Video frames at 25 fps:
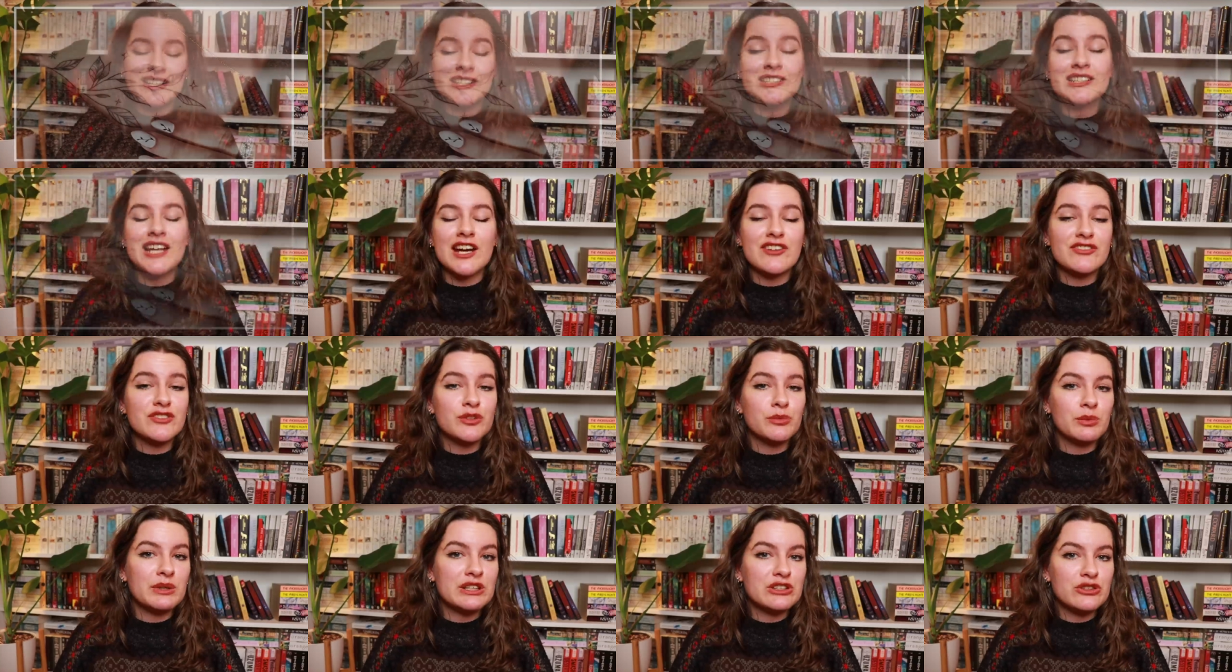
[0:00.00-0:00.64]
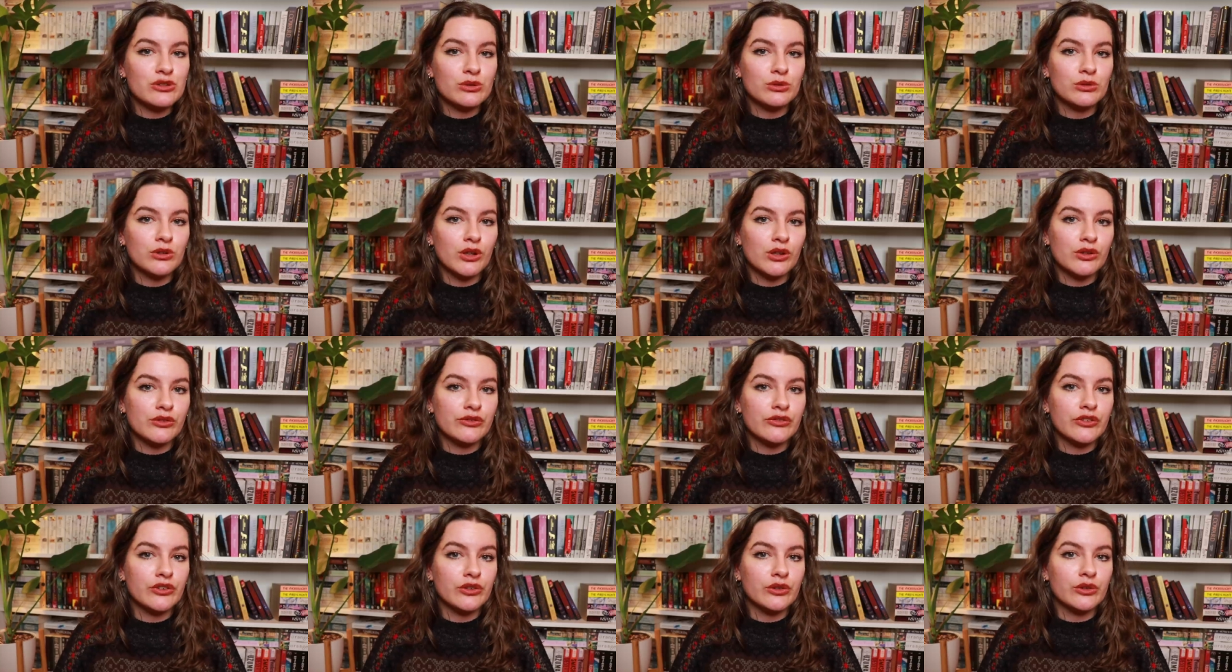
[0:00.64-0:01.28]
didn't have to wait too long
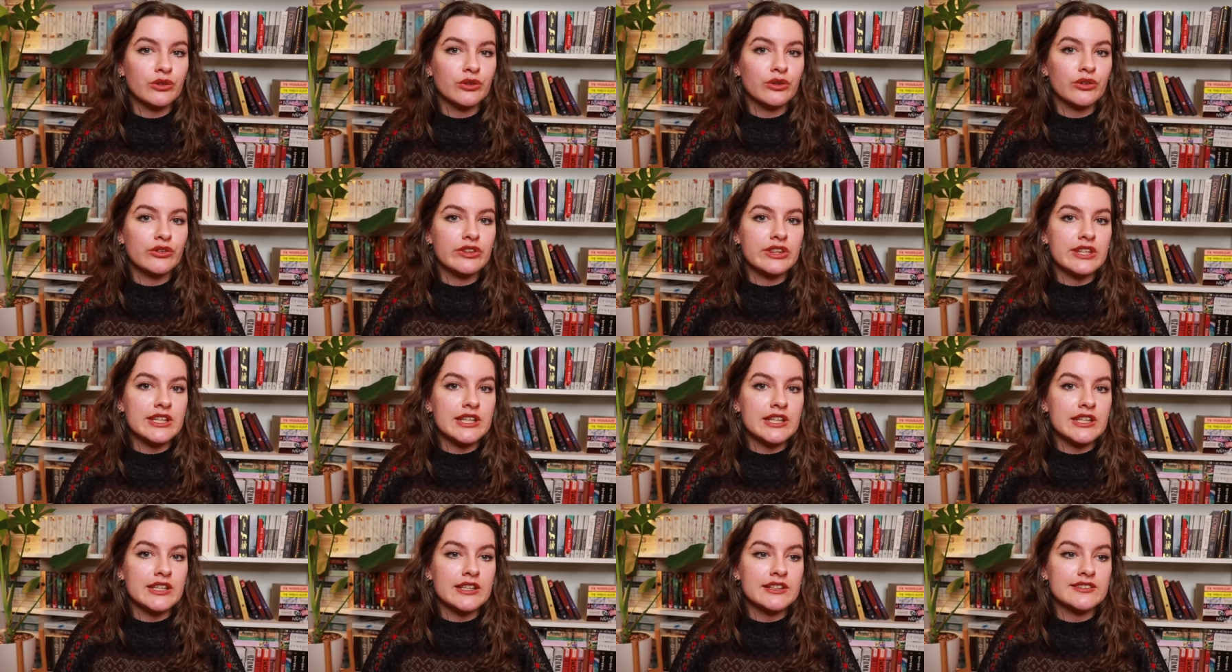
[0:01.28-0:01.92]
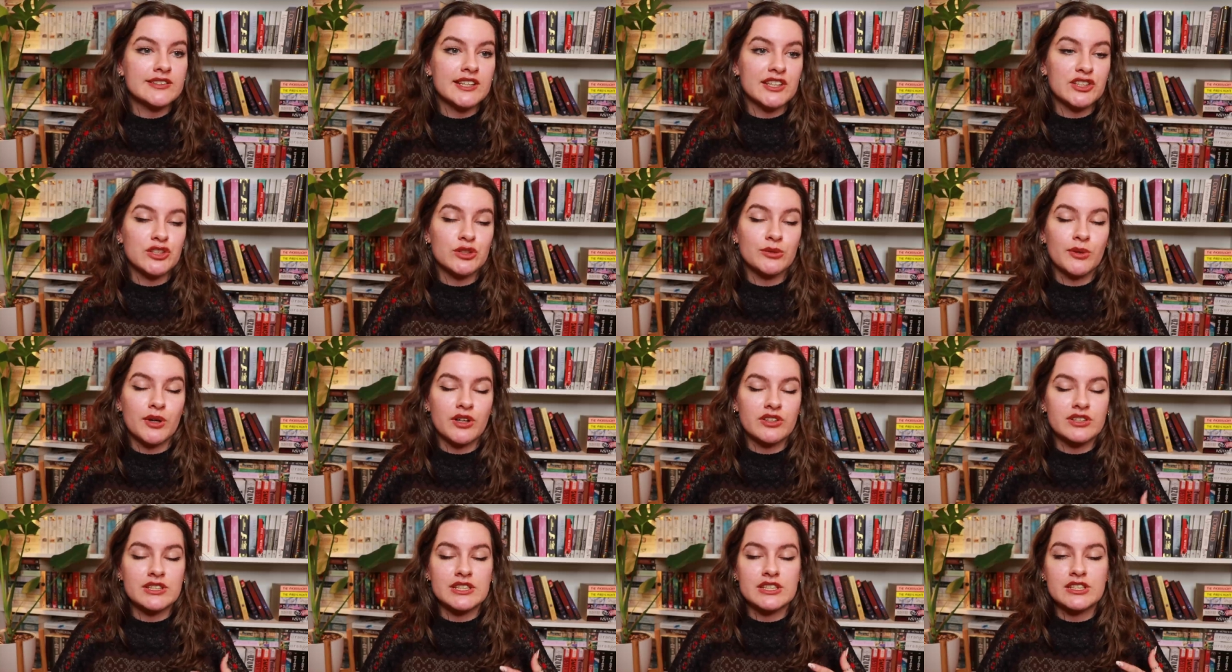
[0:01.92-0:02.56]
for the tattoo
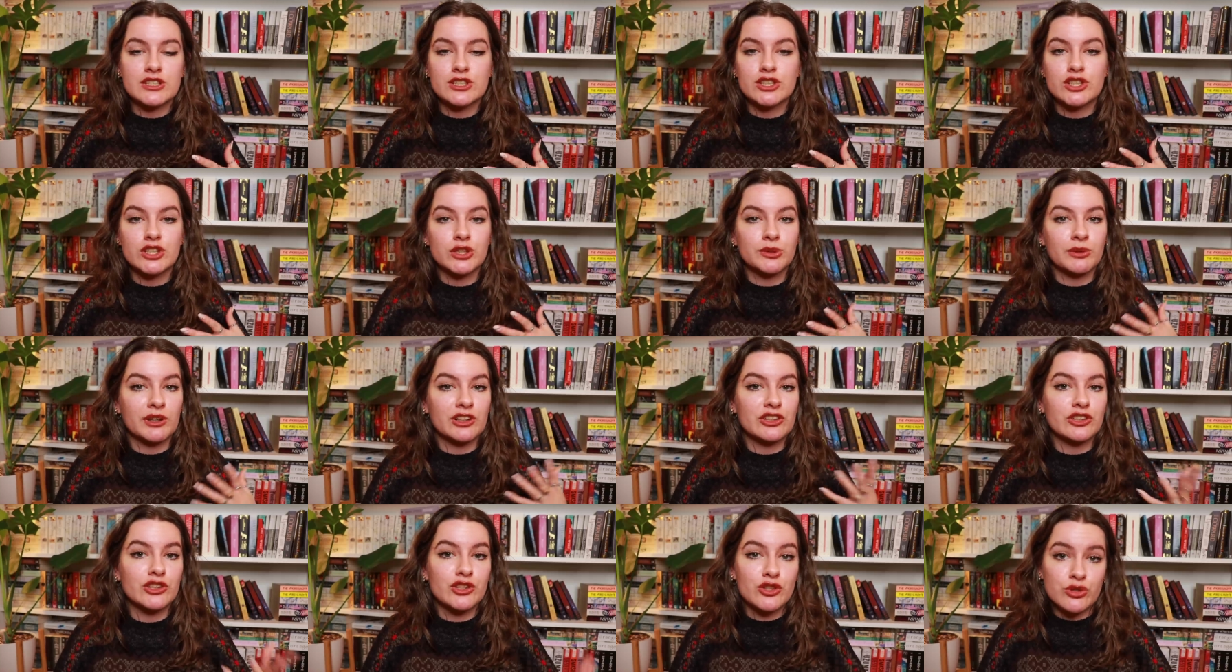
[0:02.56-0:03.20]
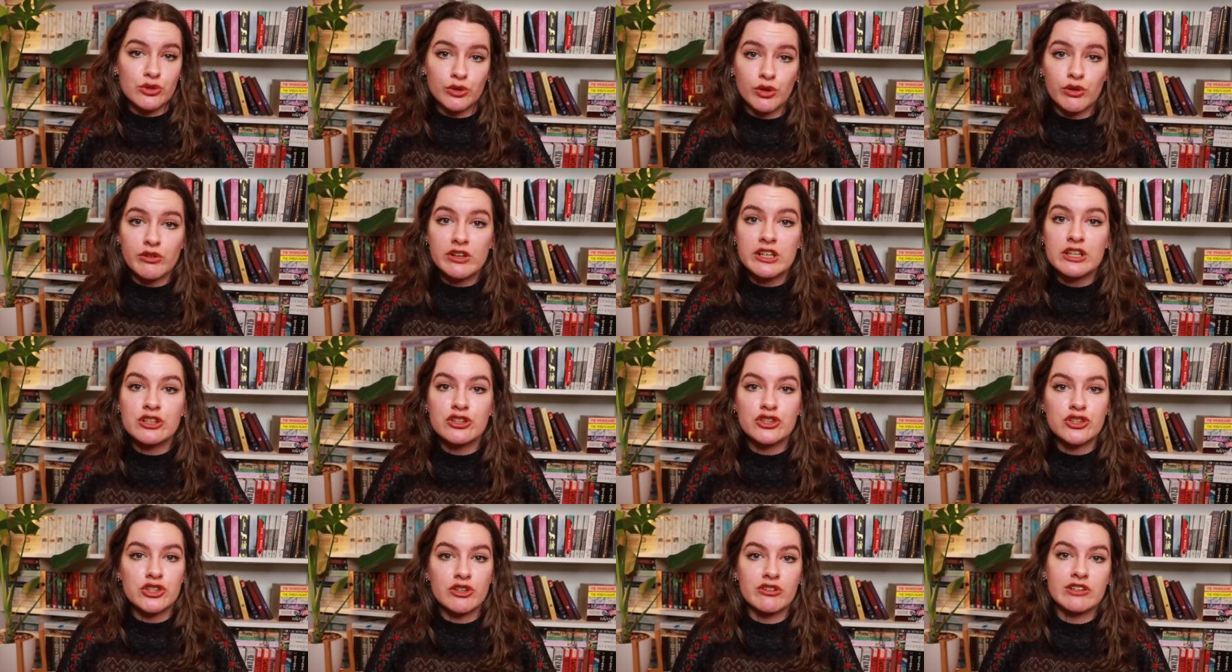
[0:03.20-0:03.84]
artist to actually draw it
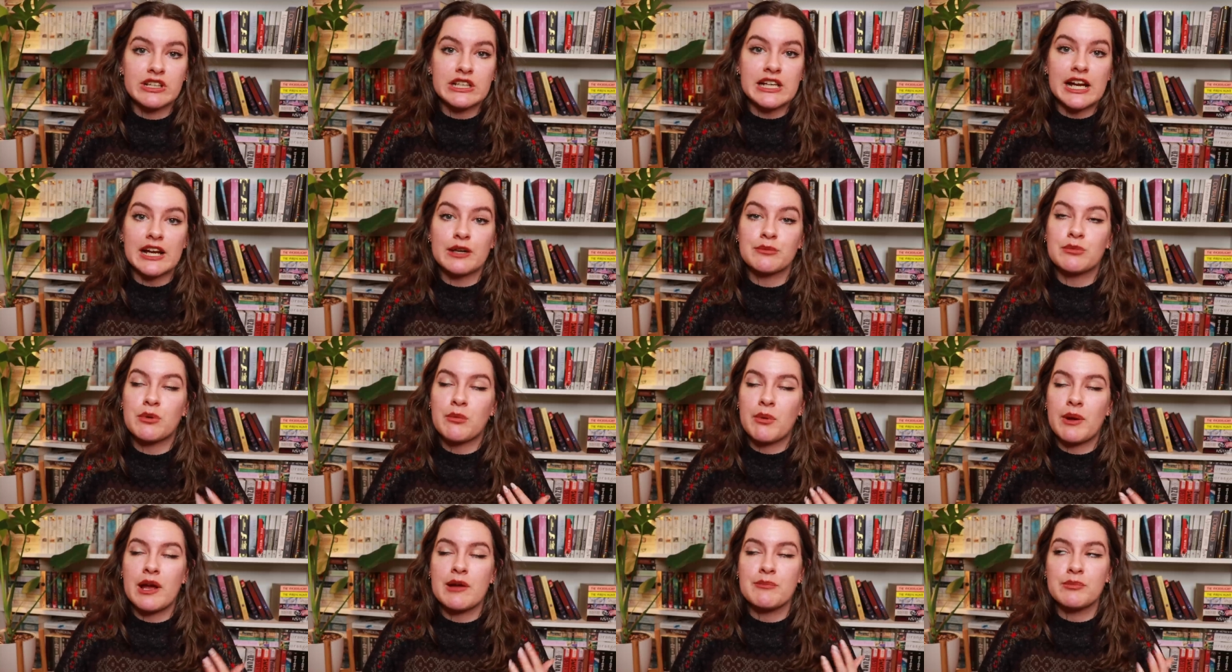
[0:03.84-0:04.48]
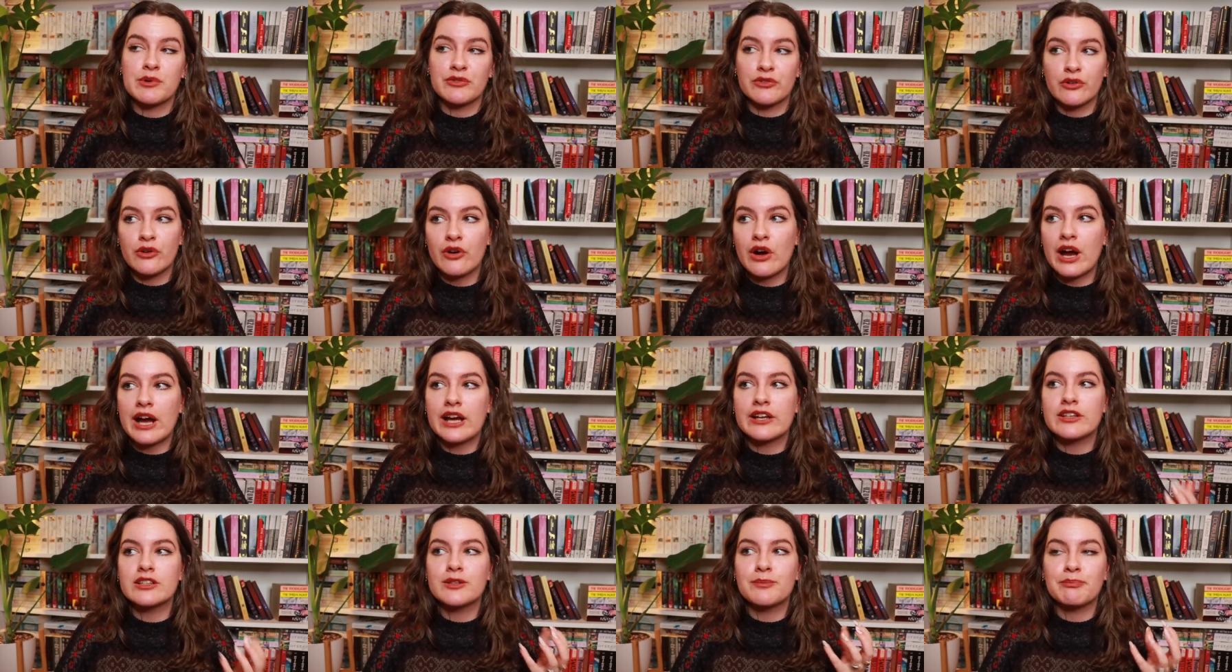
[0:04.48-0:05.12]
because she already had it prepared
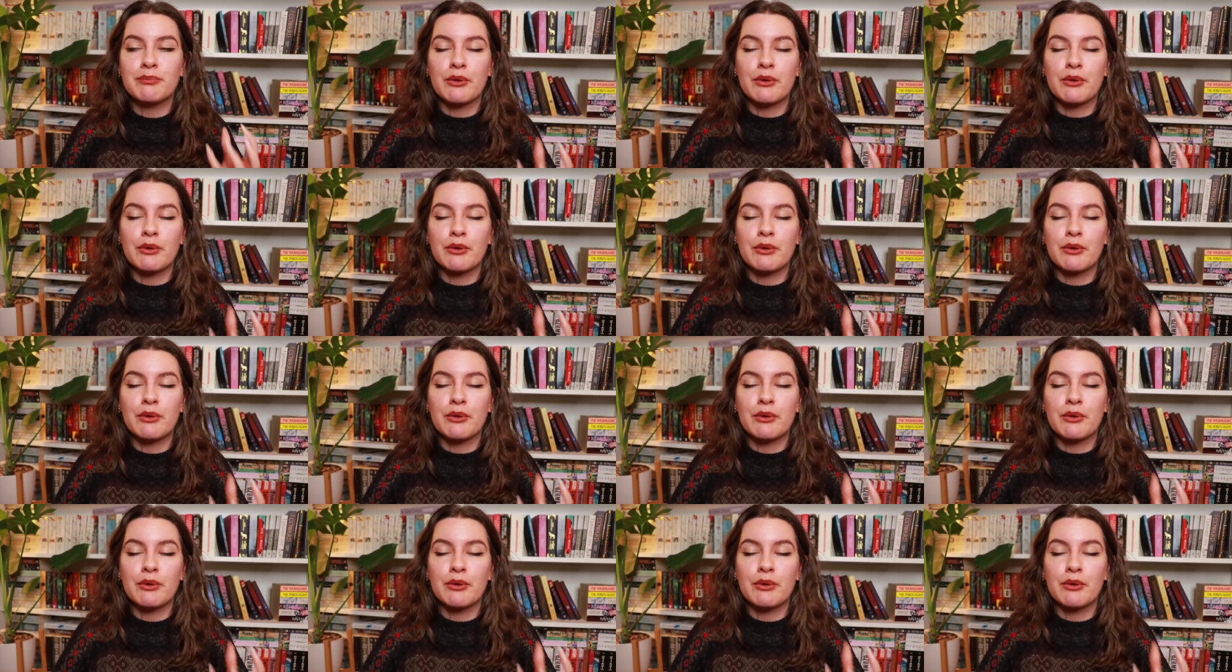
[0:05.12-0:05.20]
beforehand,